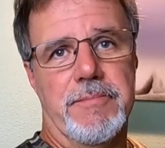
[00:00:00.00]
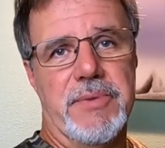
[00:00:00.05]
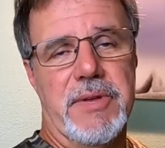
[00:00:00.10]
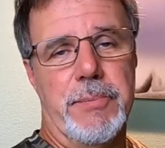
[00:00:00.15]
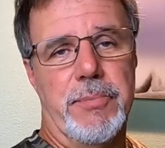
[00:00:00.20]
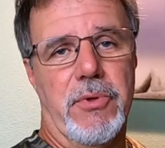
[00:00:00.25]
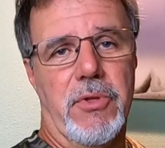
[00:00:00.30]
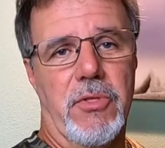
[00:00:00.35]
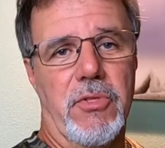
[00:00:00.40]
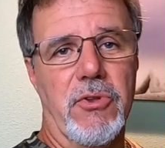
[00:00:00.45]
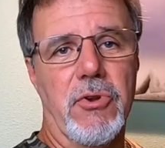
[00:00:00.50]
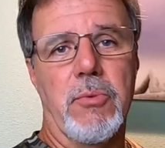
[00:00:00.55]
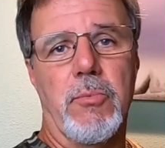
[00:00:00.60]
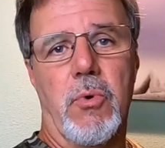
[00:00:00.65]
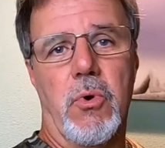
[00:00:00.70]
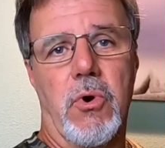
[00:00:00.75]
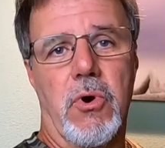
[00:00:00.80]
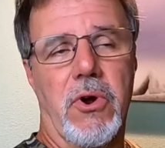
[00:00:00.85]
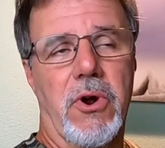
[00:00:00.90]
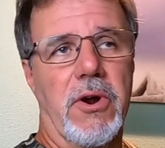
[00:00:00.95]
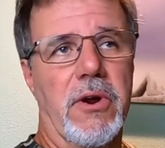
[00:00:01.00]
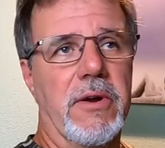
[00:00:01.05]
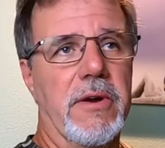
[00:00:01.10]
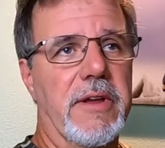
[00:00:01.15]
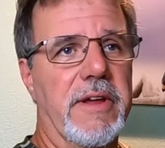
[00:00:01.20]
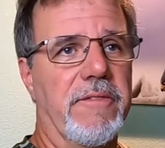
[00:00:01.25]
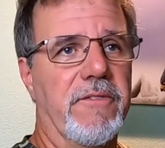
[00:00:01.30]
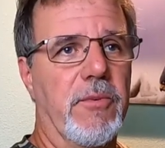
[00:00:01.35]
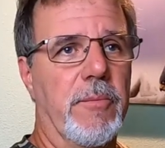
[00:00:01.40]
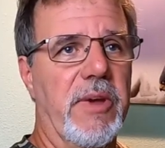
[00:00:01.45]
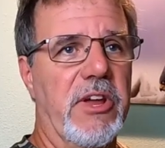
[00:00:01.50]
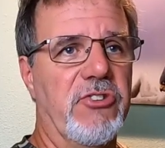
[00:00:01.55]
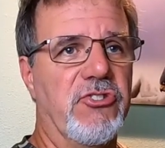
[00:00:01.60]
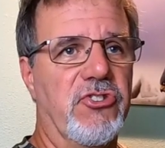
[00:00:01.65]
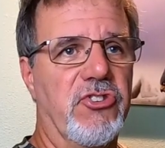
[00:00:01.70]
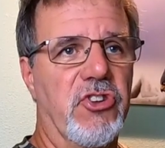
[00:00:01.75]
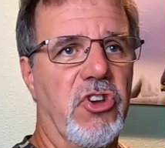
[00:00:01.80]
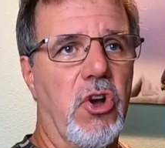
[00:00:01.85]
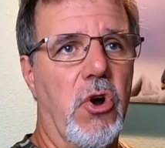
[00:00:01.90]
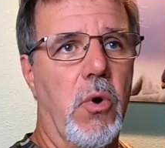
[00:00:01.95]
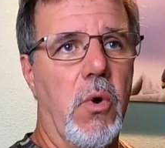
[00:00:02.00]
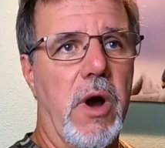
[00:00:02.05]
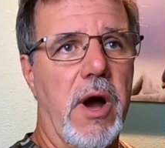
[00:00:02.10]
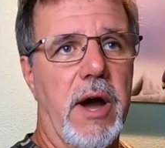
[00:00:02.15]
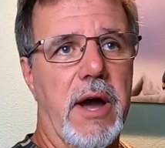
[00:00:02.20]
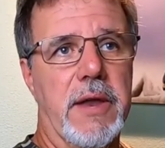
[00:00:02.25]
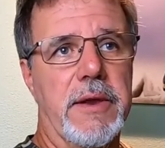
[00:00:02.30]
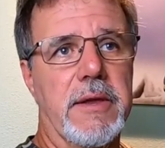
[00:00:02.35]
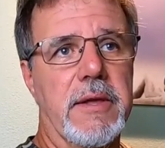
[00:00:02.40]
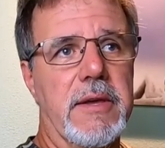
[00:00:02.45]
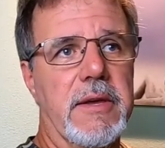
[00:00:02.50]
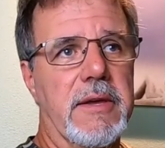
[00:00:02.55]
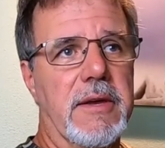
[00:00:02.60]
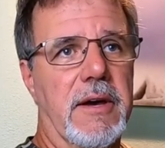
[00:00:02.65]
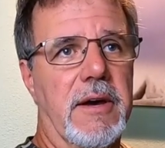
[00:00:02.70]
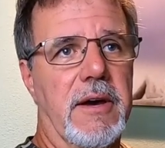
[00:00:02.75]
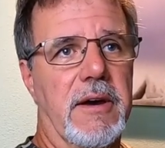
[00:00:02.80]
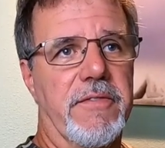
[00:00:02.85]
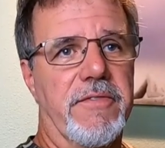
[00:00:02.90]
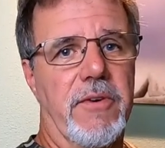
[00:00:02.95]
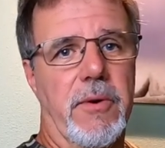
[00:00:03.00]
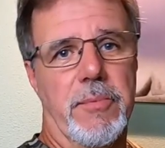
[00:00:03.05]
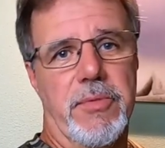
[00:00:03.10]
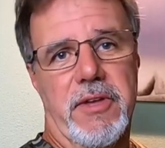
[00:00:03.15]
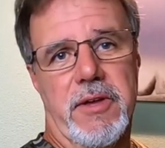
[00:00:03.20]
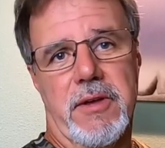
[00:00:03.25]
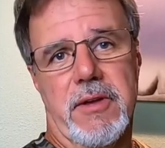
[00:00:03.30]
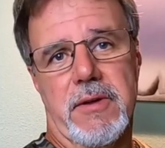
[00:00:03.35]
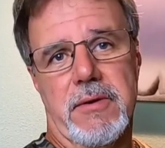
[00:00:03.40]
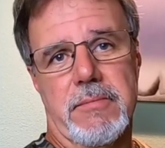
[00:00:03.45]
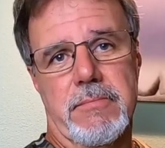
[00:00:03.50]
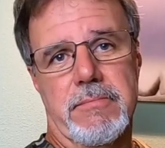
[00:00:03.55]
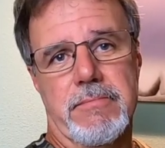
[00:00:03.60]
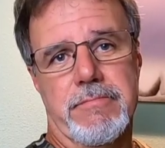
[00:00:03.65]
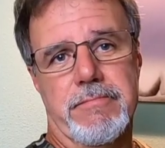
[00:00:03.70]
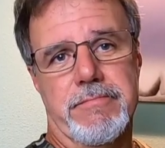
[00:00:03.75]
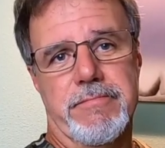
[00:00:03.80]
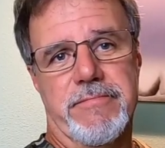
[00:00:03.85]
people a little more information to go on from the